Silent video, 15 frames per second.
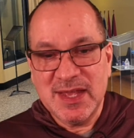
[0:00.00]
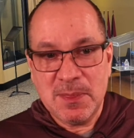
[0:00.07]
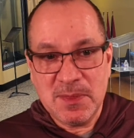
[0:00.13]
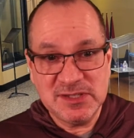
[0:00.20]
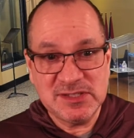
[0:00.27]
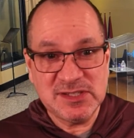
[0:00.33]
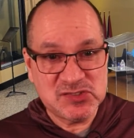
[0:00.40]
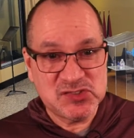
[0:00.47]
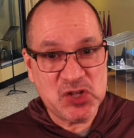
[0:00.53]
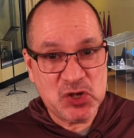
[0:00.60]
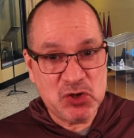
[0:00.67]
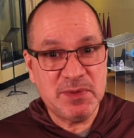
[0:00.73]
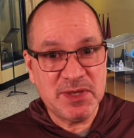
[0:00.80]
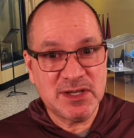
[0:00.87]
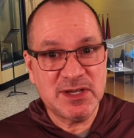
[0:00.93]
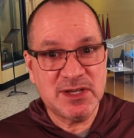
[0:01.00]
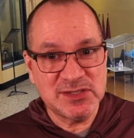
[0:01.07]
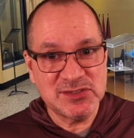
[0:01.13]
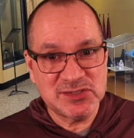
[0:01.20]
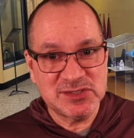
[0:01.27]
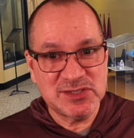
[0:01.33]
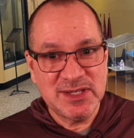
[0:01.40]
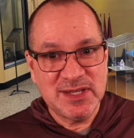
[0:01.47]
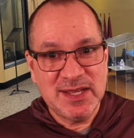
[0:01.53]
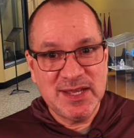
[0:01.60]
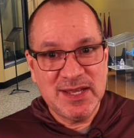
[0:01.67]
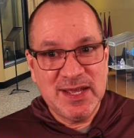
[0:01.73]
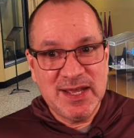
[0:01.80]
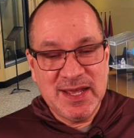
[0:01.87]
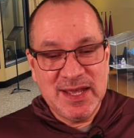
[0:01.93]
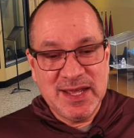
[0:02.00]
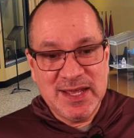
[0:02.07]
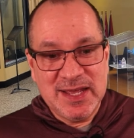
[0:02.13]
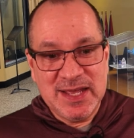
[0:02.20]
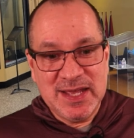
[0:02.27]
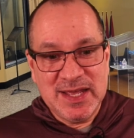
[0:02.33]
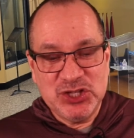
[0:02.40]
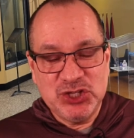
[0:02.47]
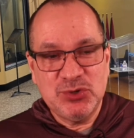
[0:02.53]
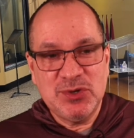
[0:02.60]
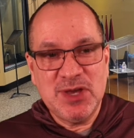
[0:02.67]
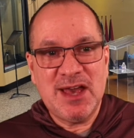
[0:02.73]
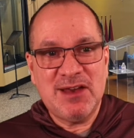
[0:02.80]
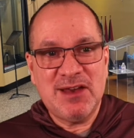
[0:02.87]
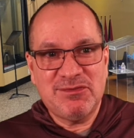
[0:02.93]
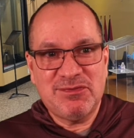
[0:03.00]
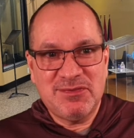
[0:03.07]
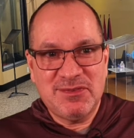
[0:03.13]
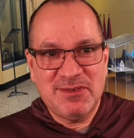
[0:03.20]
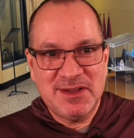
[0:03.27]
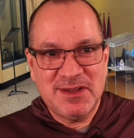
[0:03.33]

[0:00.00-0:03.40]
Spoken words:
This is so because you have